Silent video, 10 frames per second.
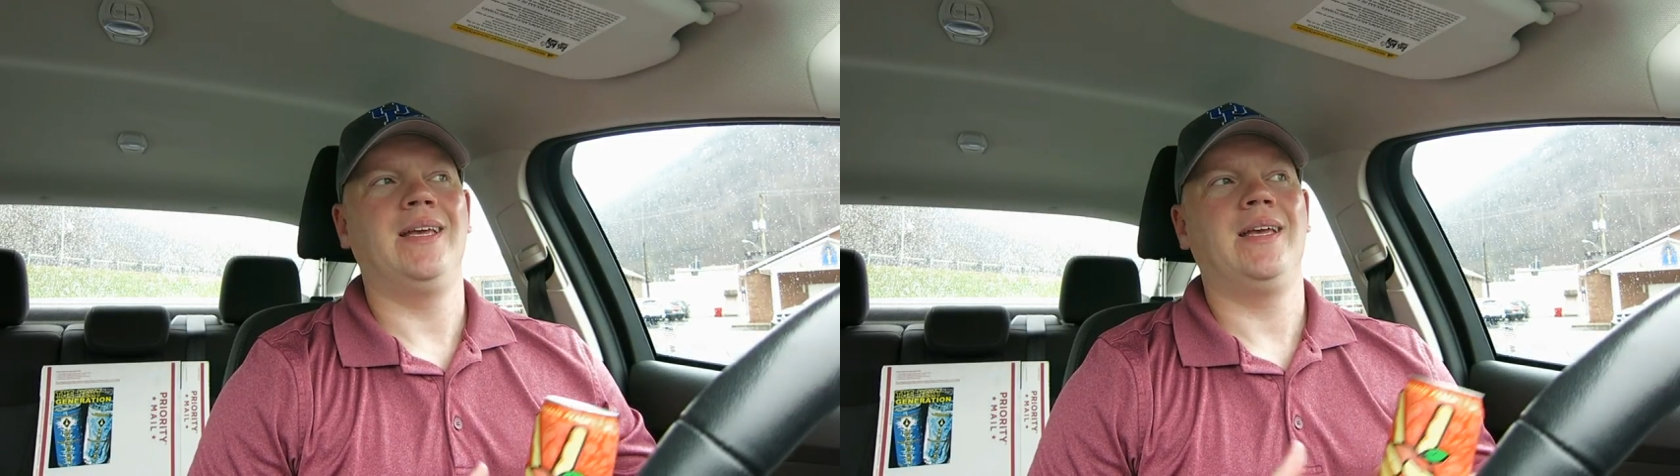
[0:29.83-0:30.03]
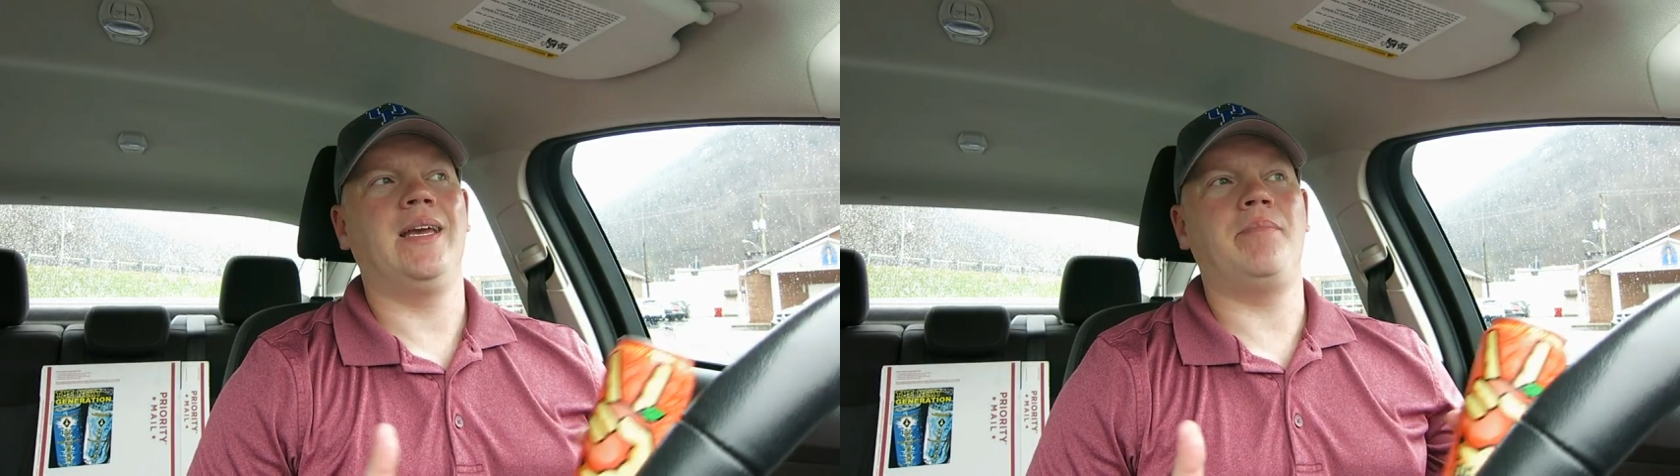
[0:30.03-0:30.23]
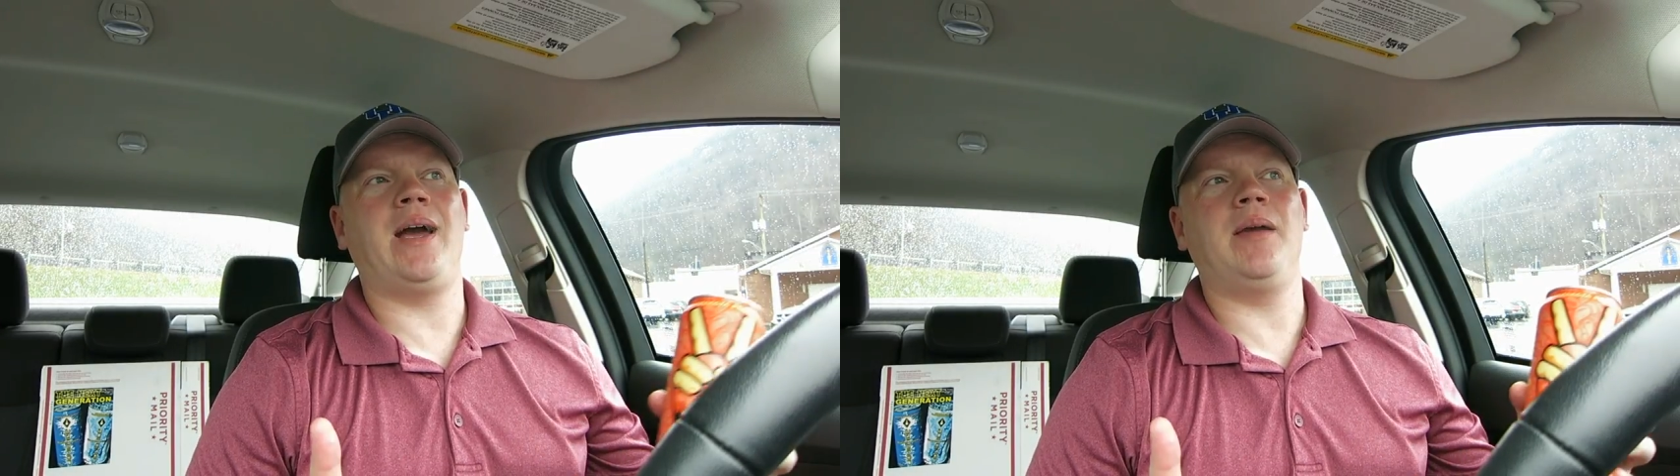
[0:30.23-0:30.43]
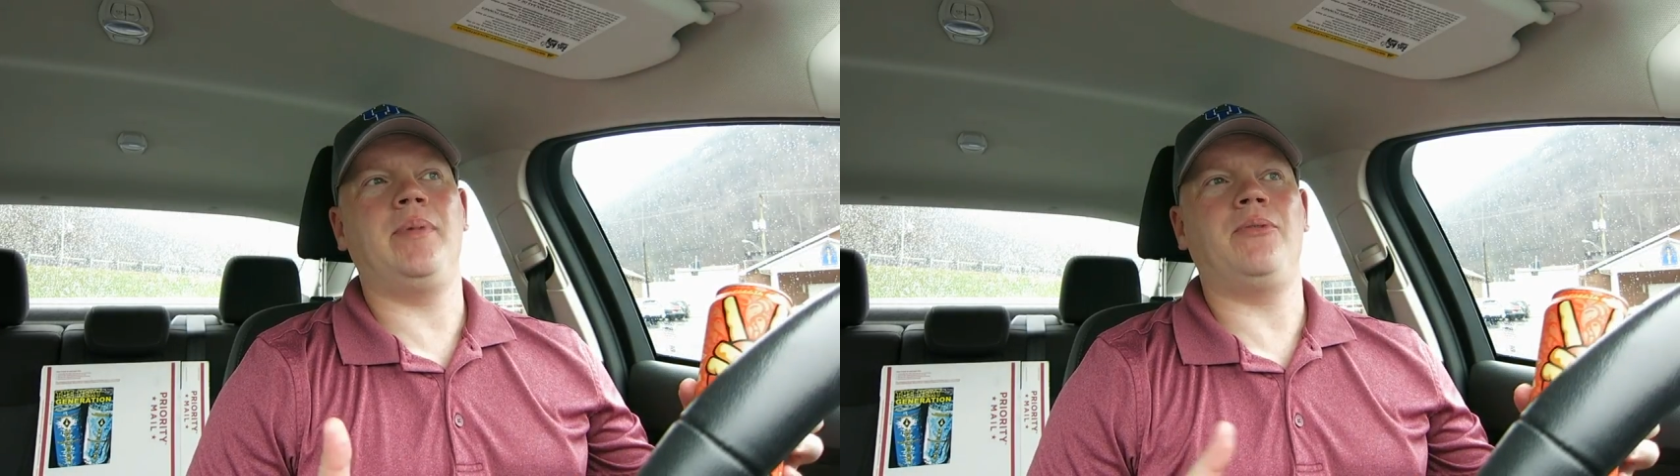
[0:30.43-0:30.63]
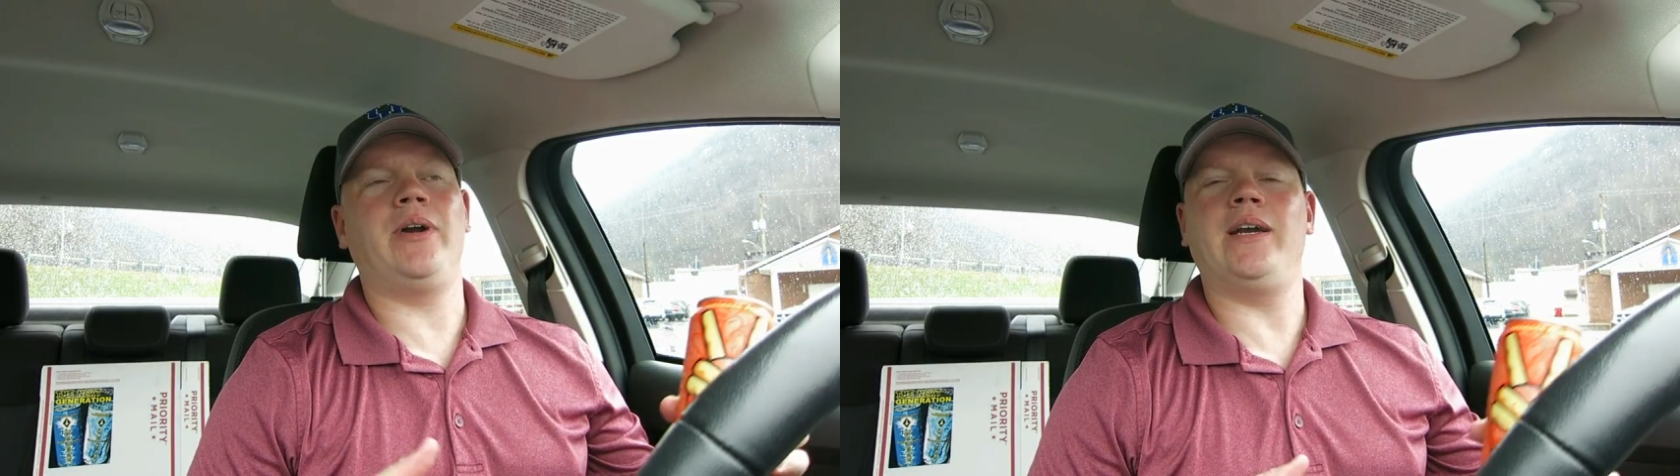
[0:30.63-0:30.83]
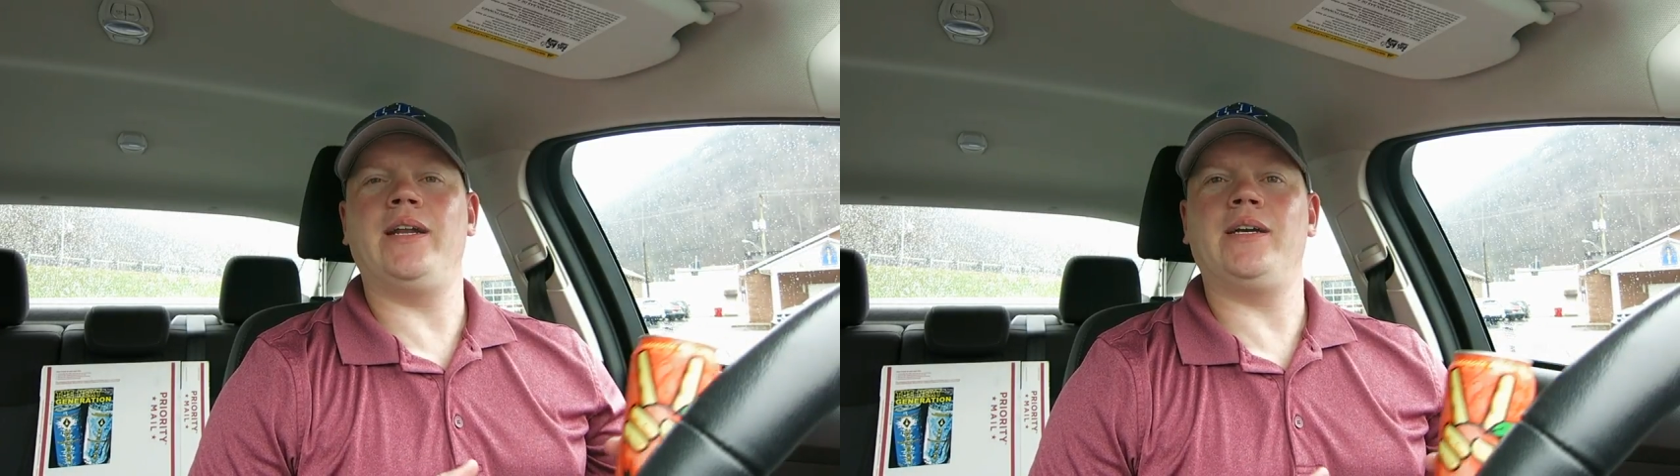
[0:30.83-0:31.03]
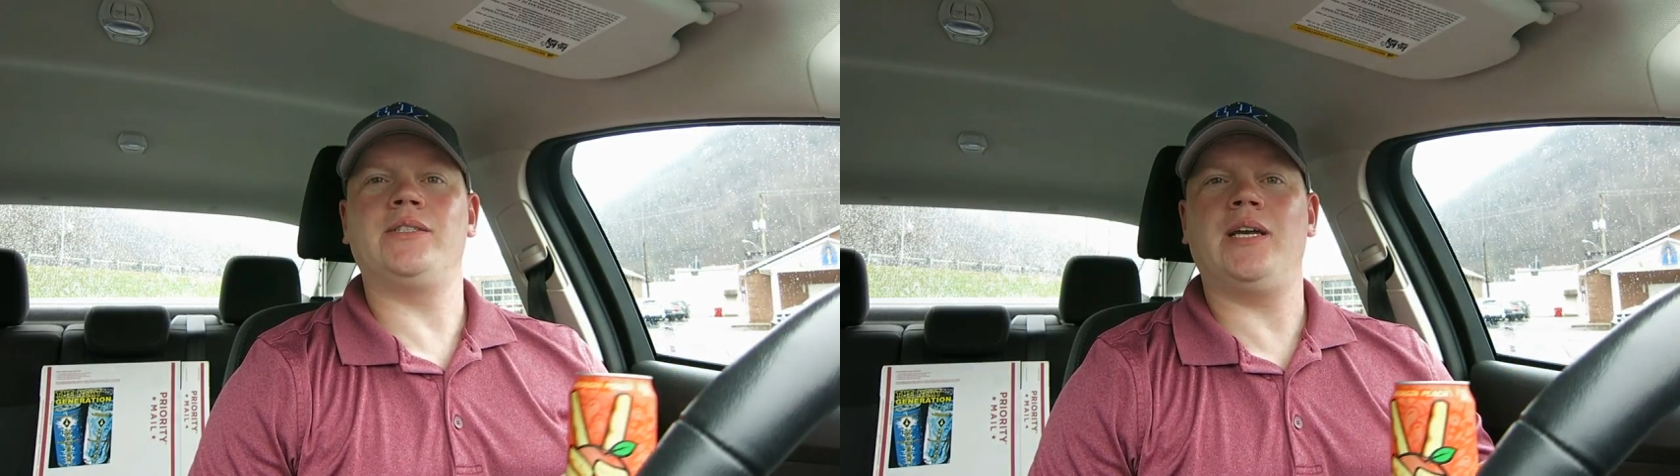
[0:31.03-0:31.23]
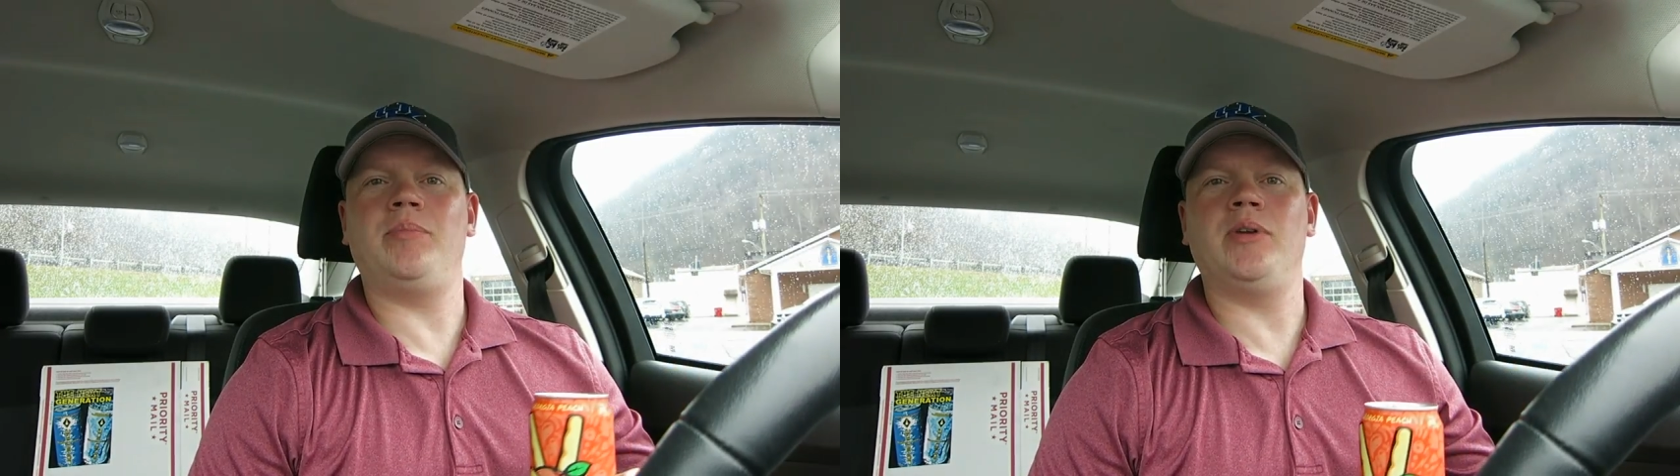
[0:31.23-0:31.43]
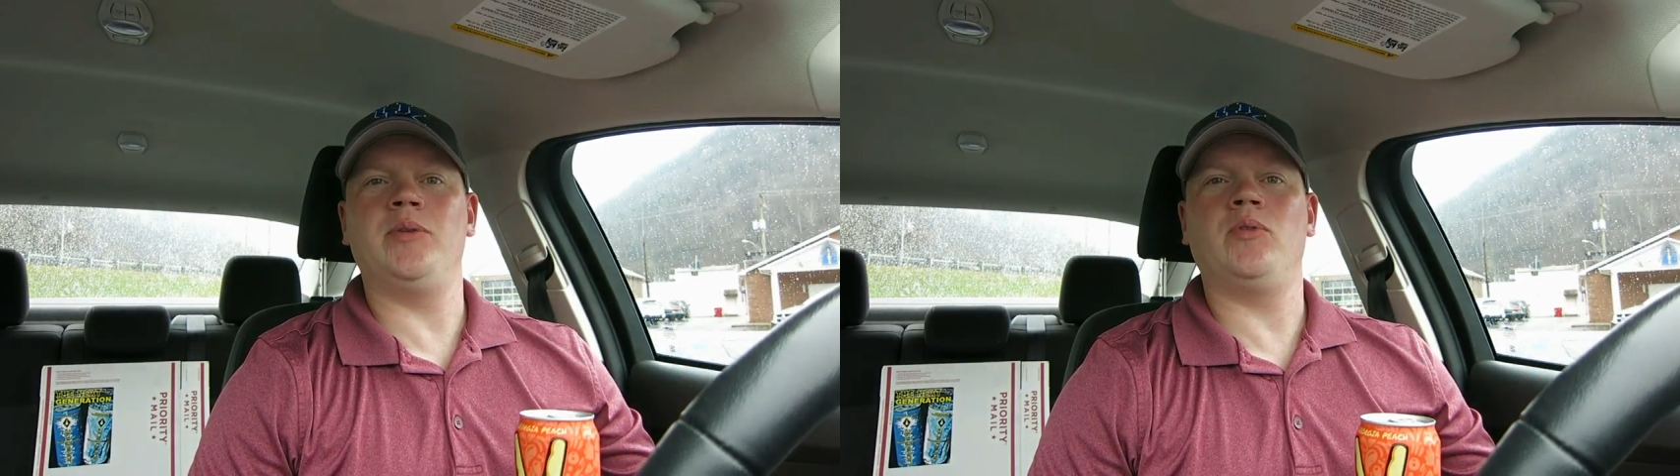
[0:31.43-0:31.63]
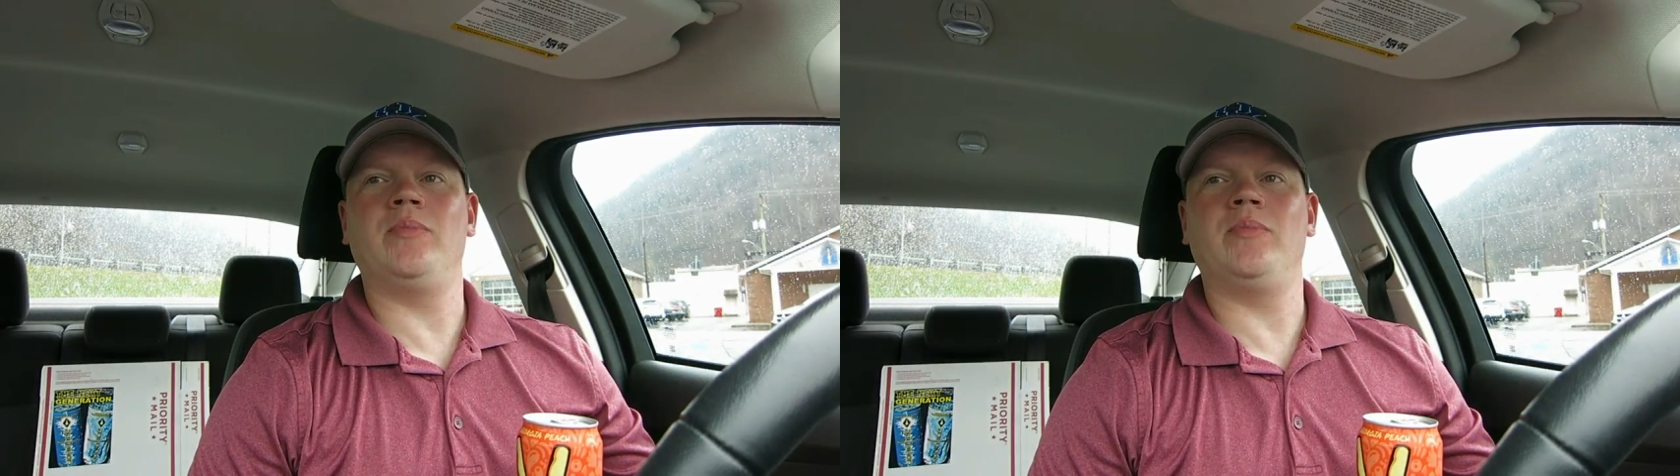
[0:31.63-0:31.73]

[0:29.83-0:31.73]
It may be raining outside, people,